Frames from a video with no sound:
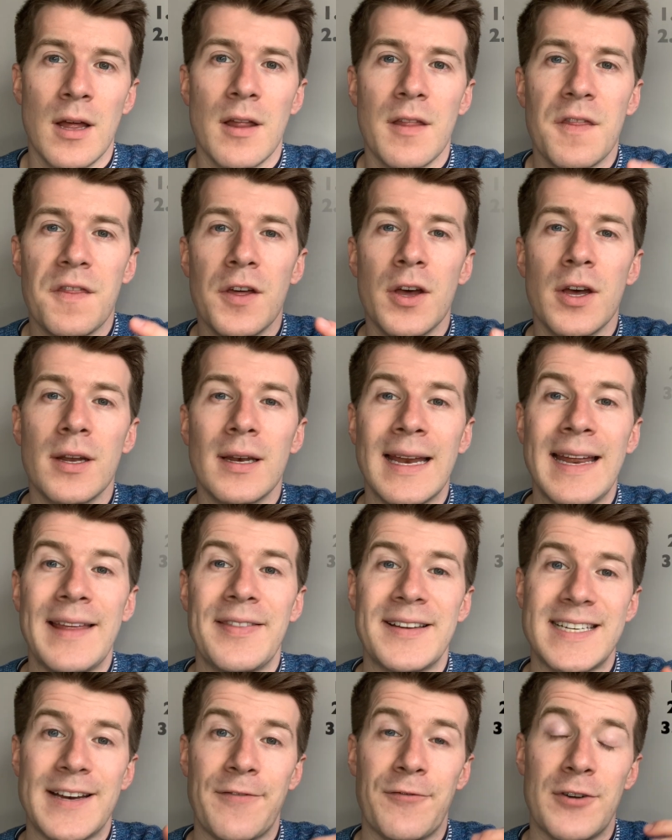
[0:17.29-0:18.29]
Thirdly,
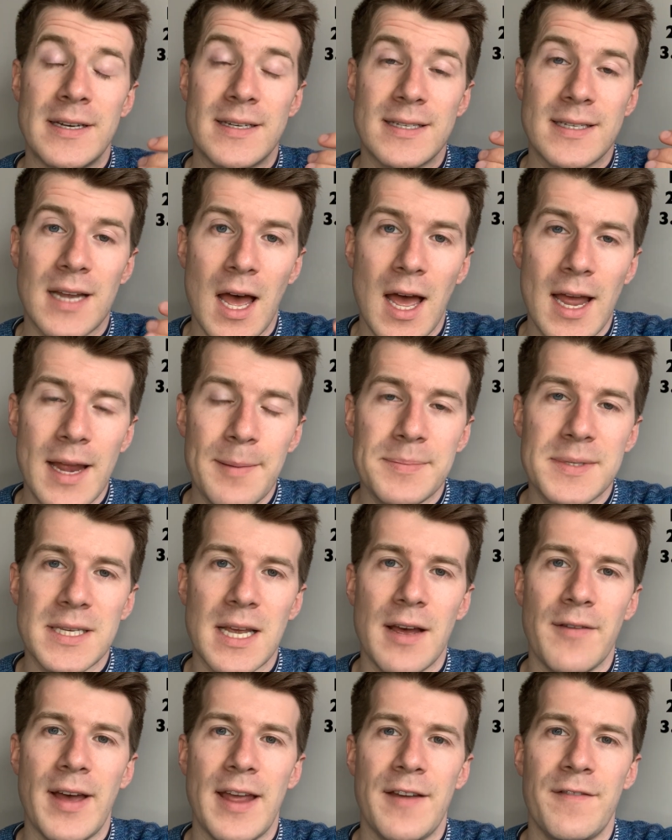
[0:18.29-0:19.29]
the different types
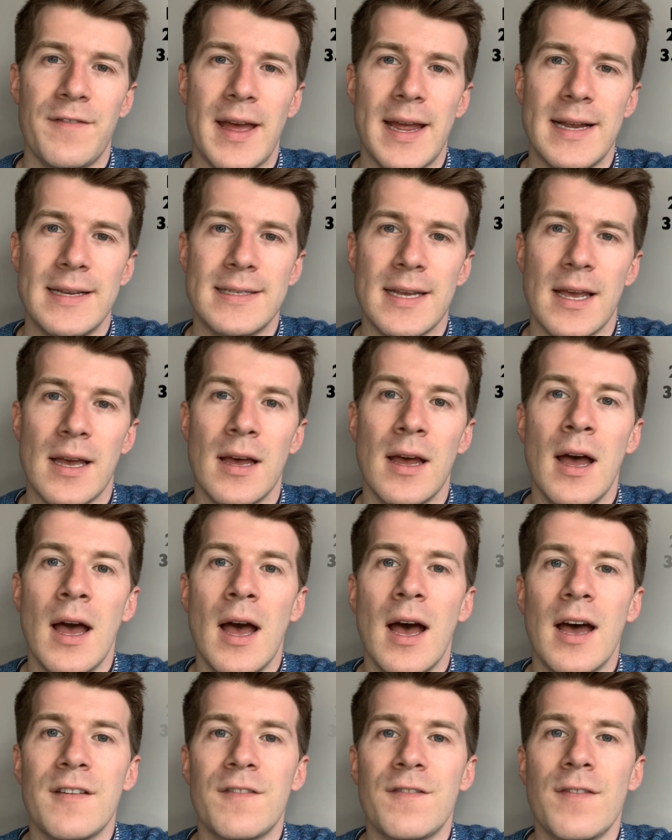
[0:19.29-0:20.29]
of aphasia,
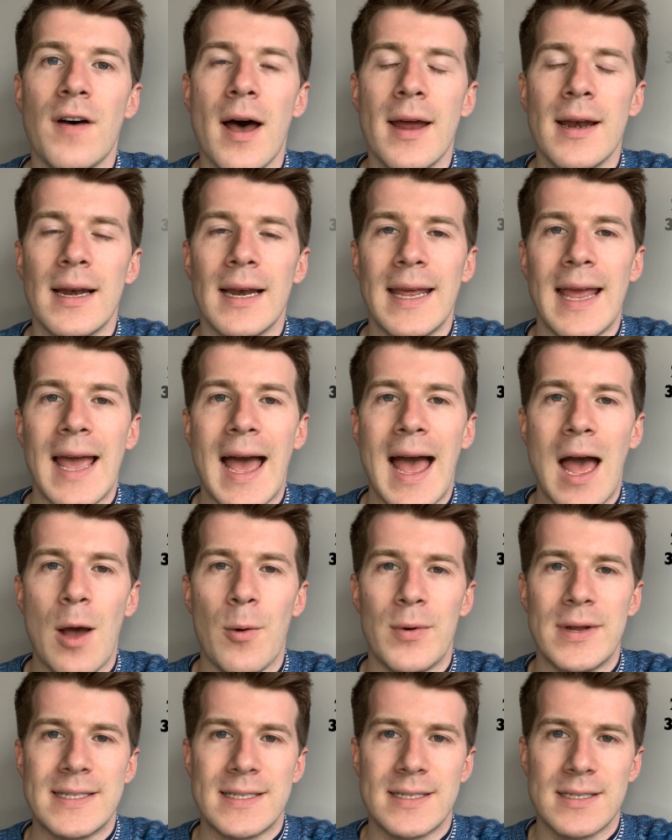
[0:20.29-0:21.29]
and finally,
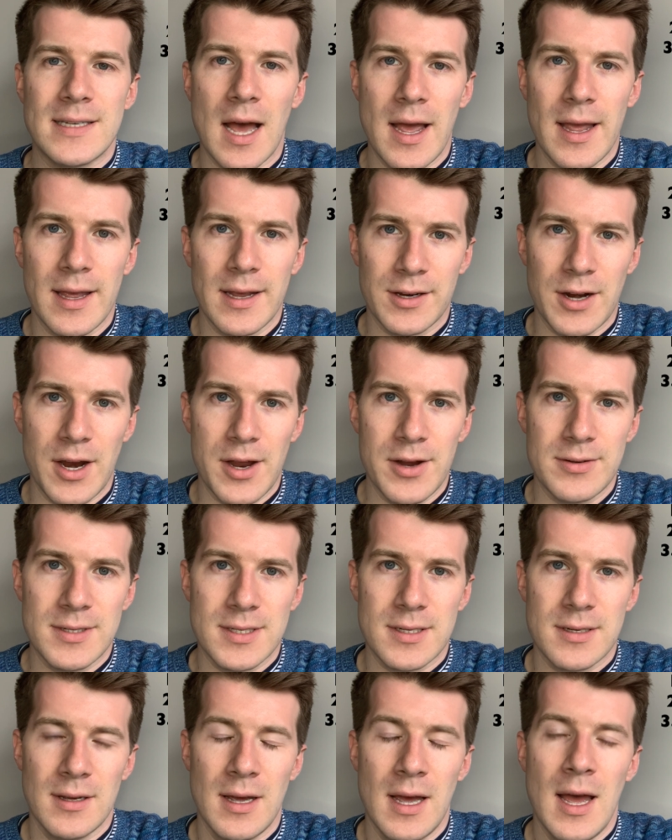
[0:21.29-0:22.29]
how it's
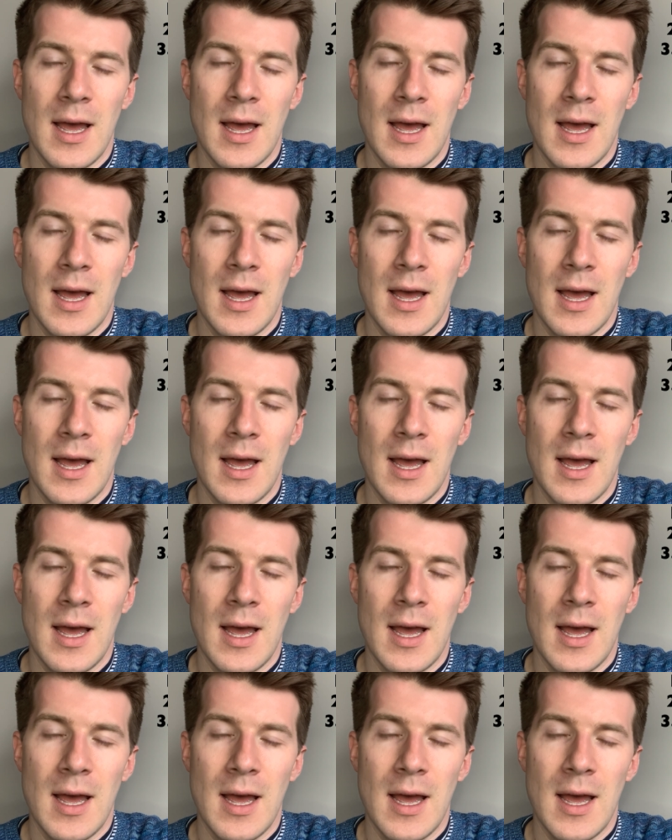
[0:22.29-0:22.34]
diagnosed.